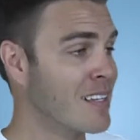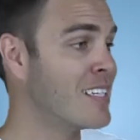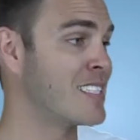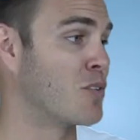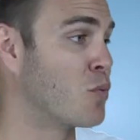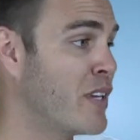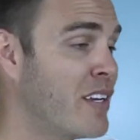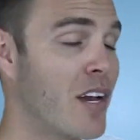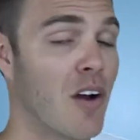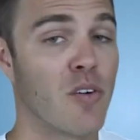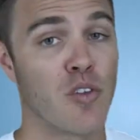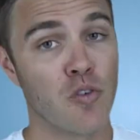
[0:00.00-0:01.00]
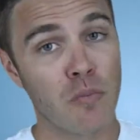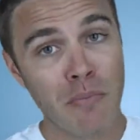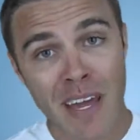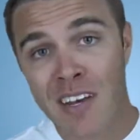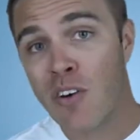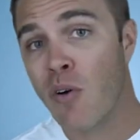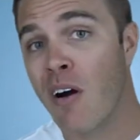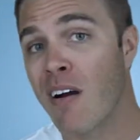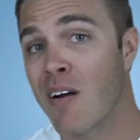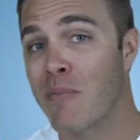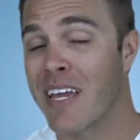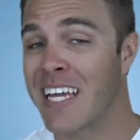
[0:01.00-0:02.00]
listen, we know. You meant no
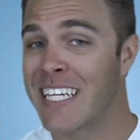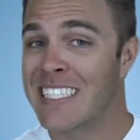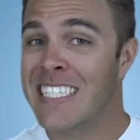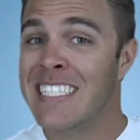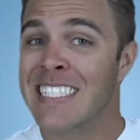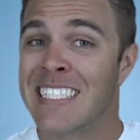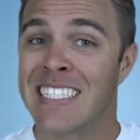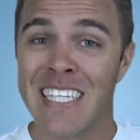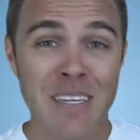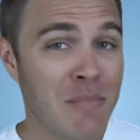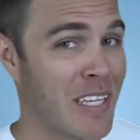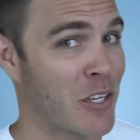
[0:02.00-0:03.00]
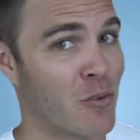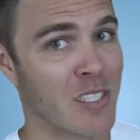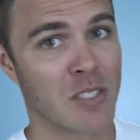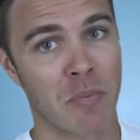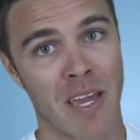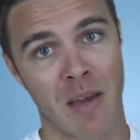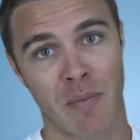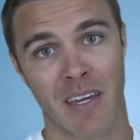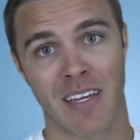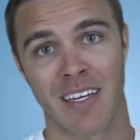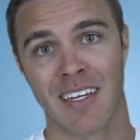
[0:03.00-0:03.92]
harm and it didn't seem like you were spamming.